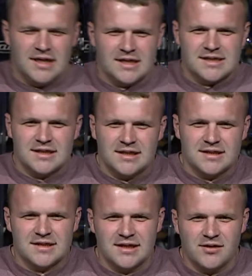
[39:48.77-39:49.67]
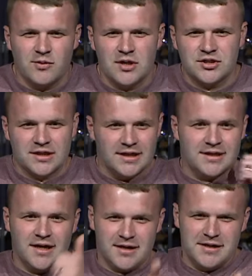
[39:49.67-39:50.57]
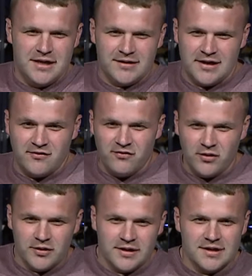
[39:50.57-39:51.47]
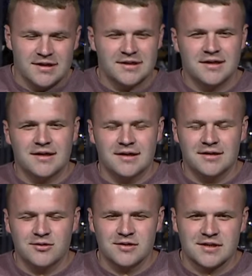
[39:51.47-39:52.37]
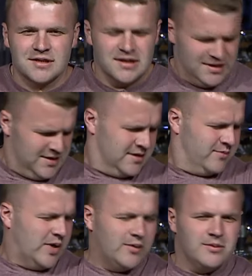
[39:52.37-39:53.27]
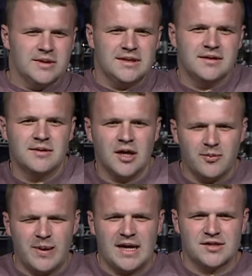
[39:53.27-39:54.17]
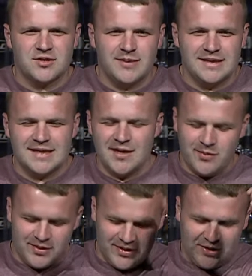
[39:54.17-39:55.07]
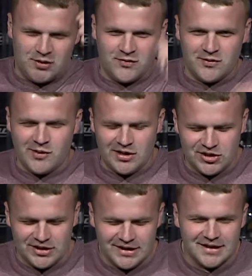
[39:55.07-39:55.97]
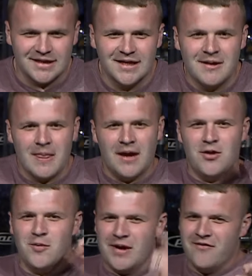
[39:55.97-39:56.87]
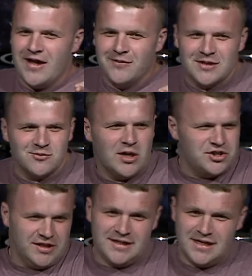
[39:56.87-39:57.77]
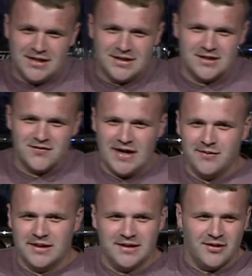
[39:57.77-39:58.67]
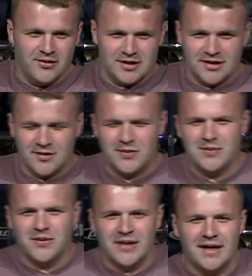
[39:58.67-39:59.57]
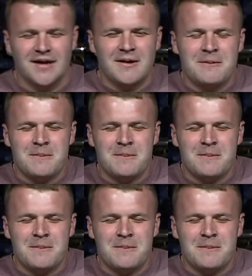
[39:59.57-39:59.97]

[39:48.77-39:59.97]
texted and said you're watching. Like Arnetta in Florida, who is probably up past her bedtime, but thank you for watching. And I know my family's watching and Dennis's family and all those other people that